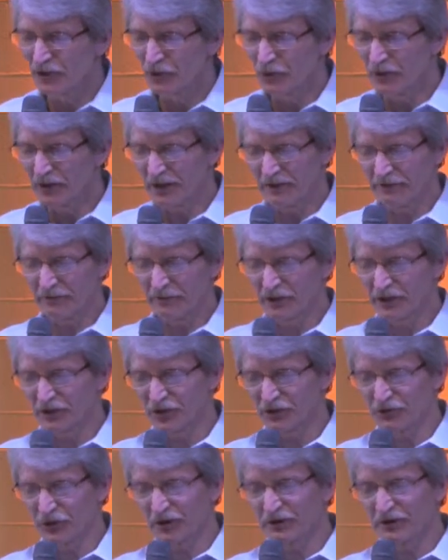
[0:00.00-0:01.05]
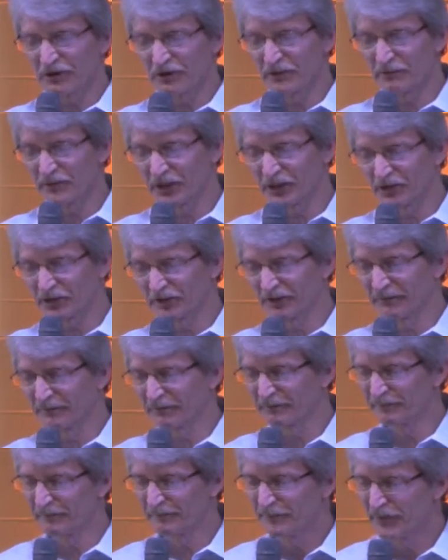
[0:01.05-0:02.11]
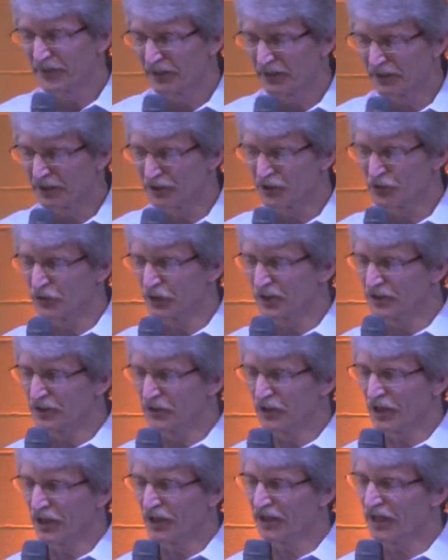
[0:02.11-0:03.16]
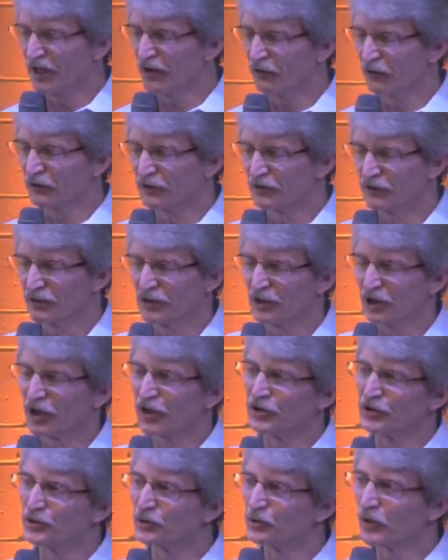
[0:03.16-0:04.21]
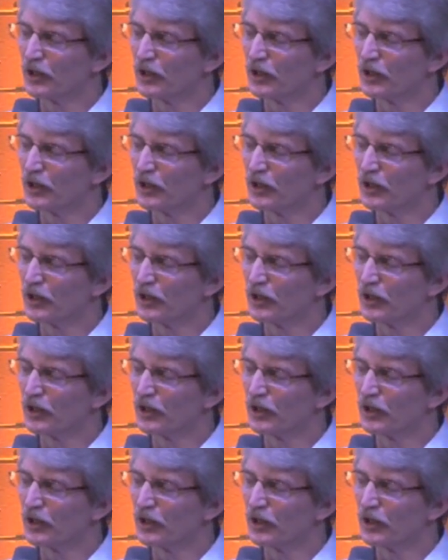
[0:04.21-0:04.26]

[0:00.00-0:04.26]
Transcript: We have constructed a big ship. It is ready to head out. Are you